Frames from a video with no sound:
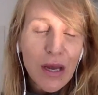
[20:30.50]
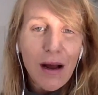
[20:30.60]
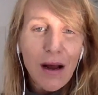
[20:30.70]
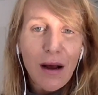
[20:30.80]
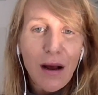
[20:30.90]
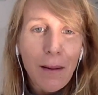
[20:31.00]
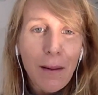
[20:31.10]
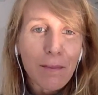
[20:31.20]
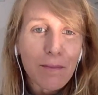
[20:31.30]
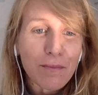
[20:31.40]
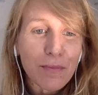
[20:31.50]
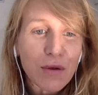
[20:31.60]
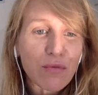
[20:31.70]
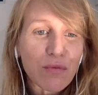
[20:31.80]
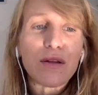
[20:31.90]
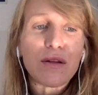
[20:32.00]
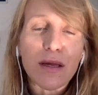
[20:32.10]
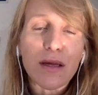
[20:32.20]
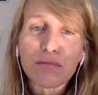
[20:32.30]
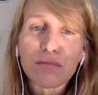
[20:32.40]
rather
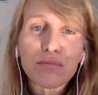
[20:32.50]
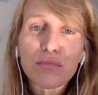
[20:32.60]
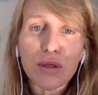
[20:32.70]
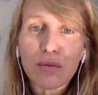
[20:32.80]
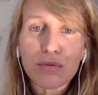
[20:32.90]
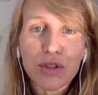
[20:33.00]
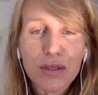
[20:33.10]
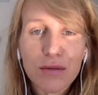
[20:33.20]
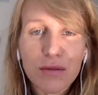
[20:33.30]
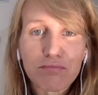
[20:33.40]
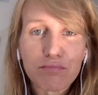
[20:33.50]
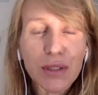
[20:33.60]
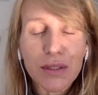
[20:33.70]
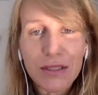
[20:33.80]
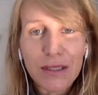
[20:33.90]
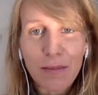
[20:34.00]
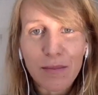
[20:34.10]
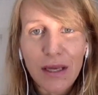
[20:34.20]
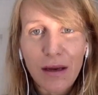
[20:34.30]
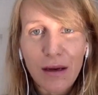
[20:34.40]
than, just building
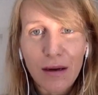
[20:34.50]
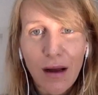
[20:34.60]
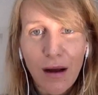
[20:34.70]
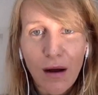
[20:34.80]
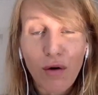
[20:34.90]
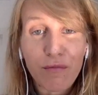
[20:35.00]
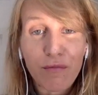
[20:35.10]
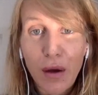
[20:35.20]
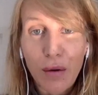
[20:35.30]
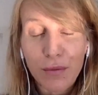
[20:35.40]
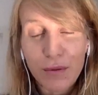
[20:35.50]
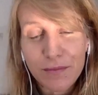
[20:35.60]
something of my own.